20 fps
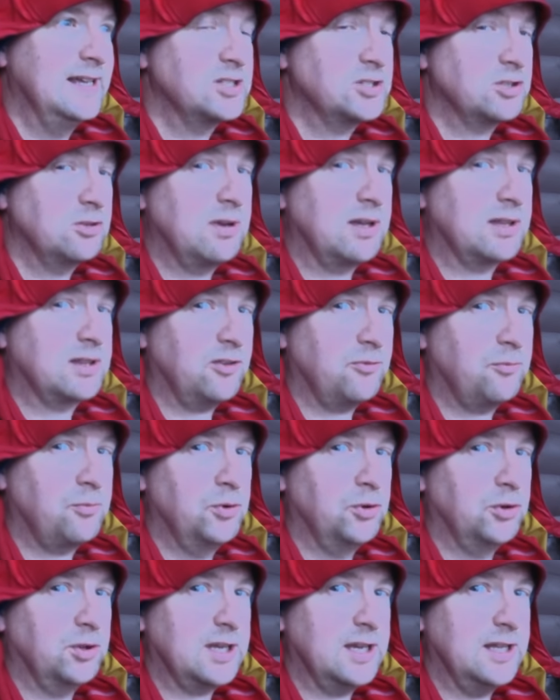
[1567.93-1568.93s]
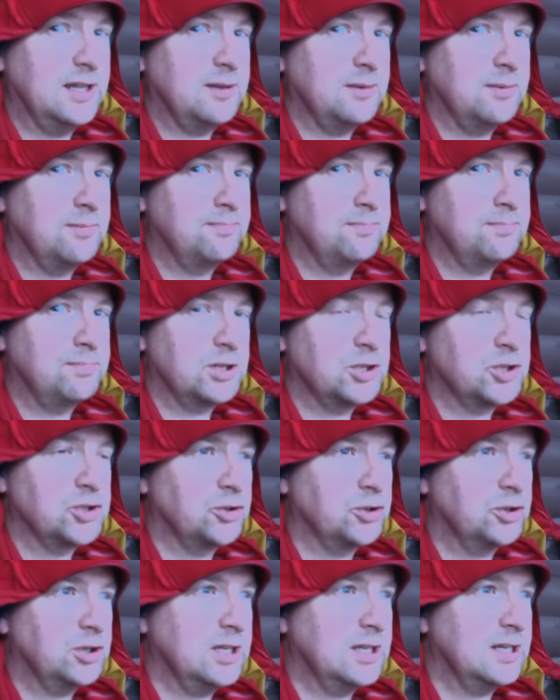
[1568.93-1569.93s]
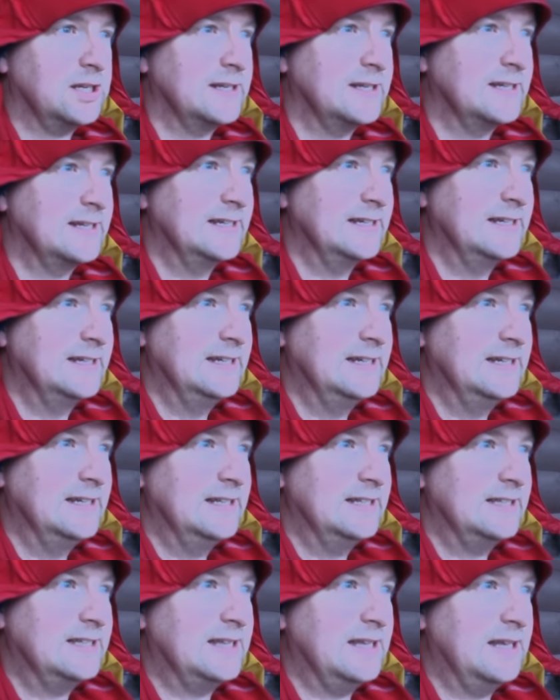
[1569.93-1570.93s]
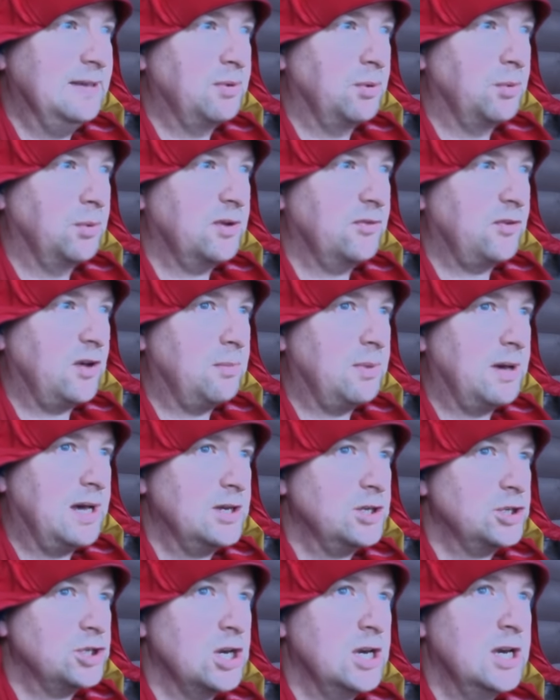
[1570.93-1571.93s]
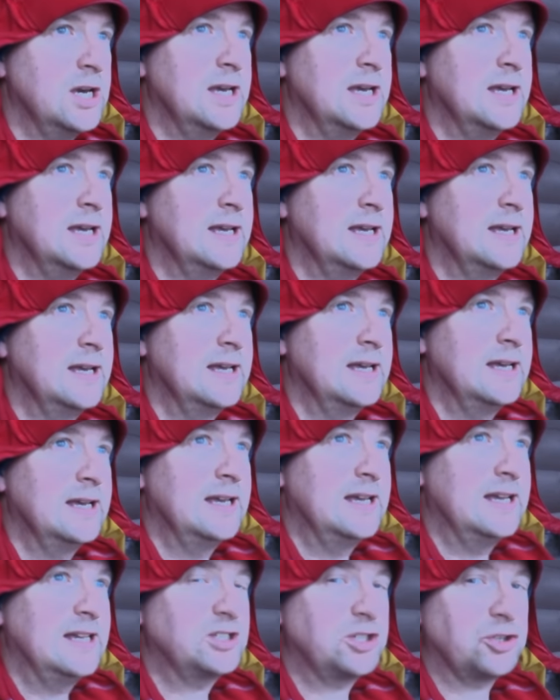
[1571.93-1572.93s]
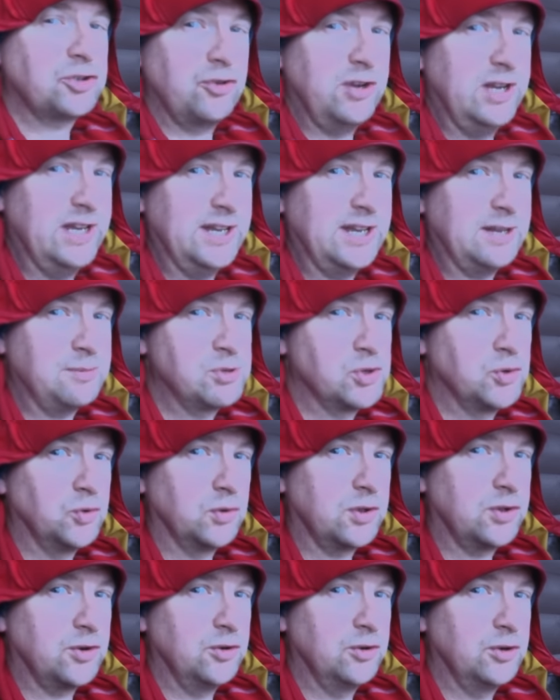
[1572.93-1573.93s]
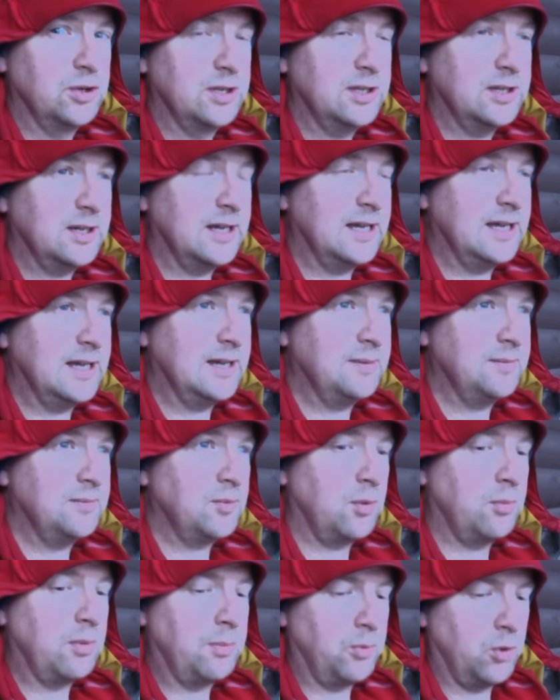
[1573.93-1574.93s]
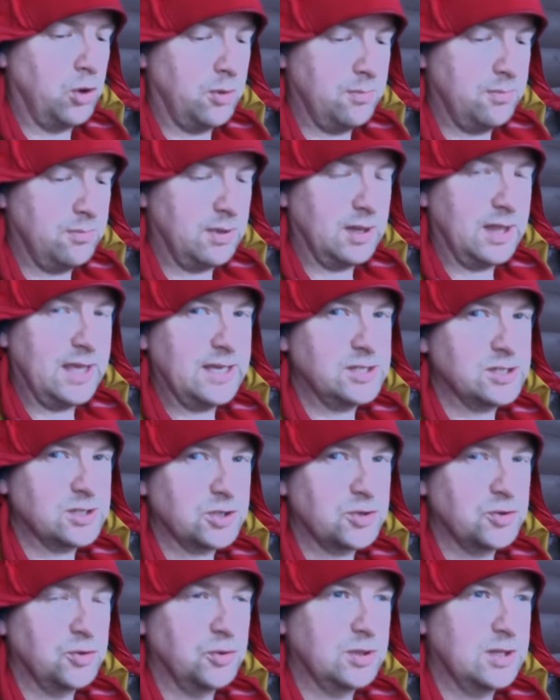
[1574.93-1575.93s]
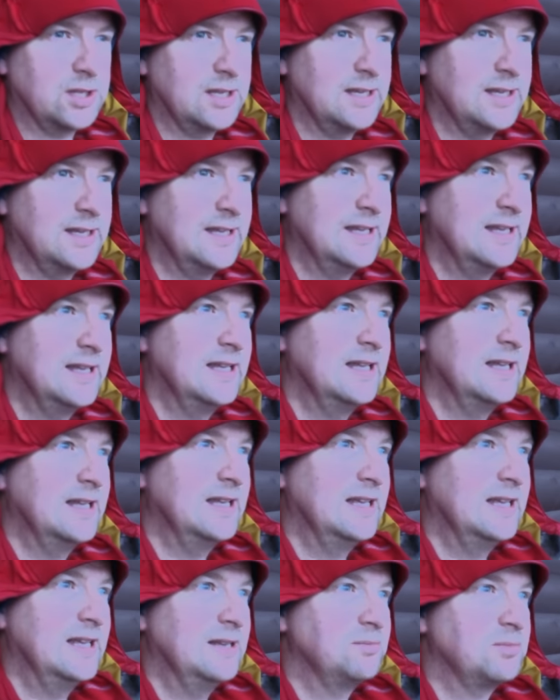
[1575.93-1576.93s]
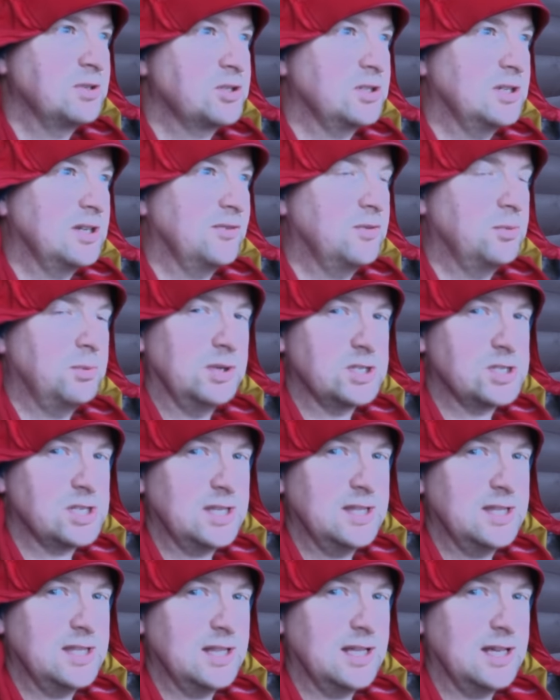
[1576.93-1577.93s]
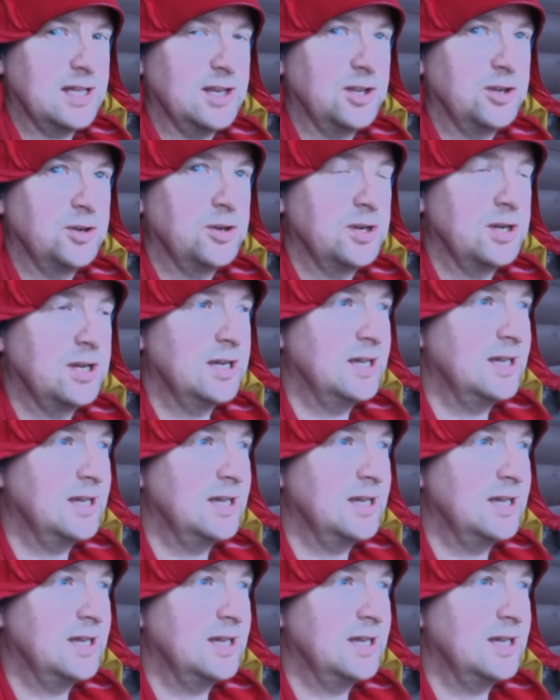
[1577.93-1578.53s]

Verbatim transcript: It's going to be a tough pull to get to Bridge Orchy today, but we'll give it a bash. It's just raining, I'm soaked through. Um, well, my bottom, my legs are soaked. Just going to have to be resigned to that now.